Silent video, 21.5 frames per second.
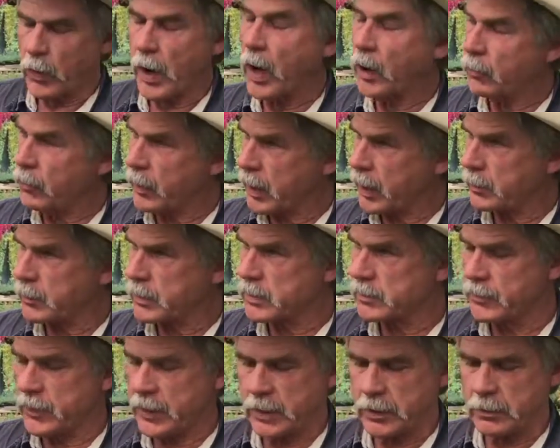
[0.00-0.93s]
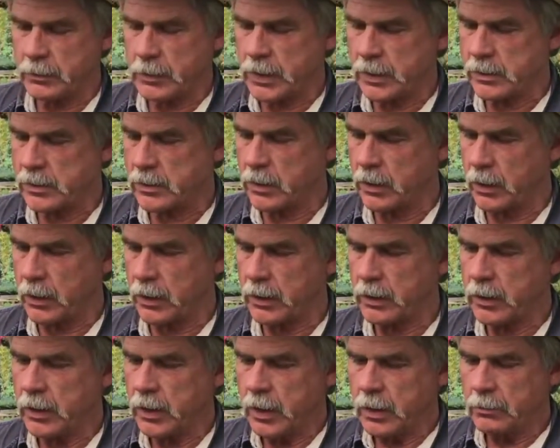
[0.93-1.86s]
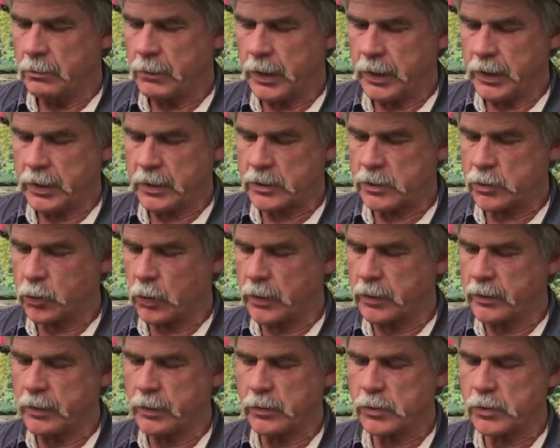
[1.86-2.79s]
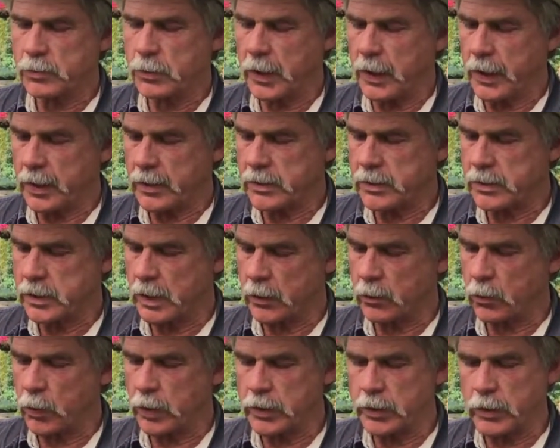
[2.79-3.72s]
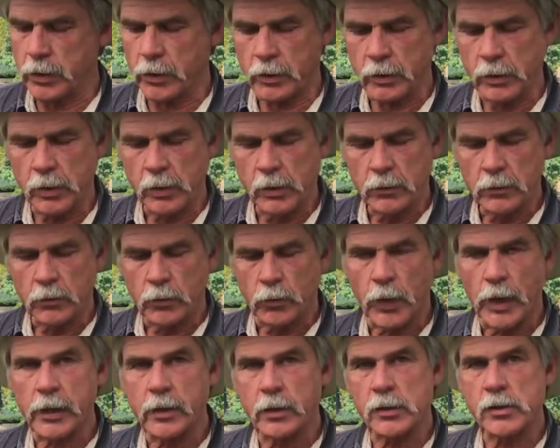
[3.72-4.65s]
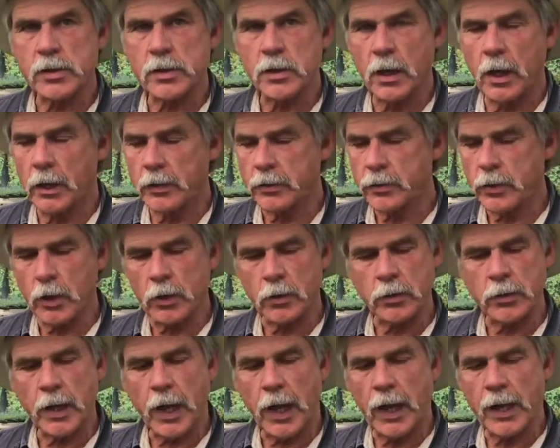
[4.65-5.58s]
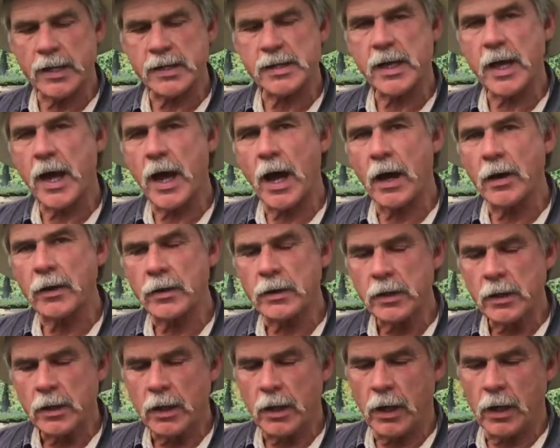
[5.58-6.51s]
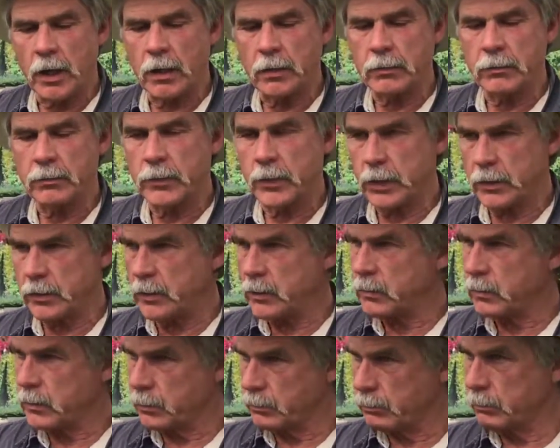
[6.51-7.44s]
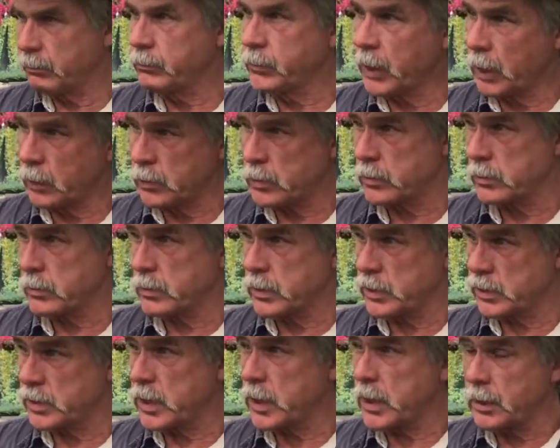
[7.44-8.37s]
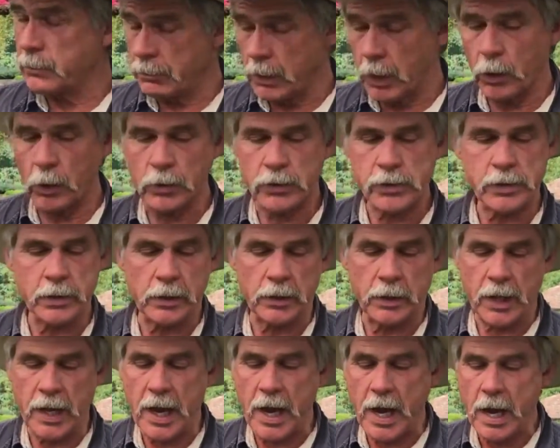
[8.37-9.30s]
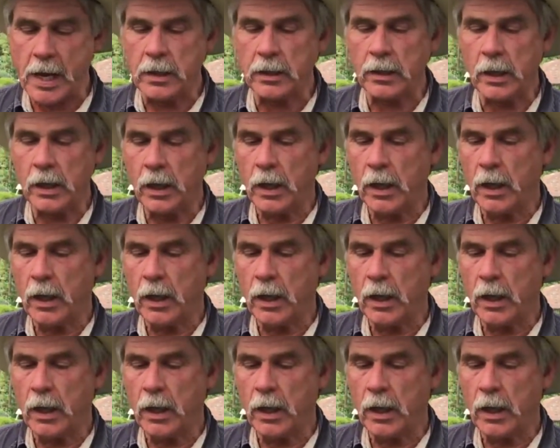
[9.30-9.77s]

rau ram, as Vietnamese call it, but it's one of those plants that when your regular cilantro dies out and uh, the goes seed bolts in the heat,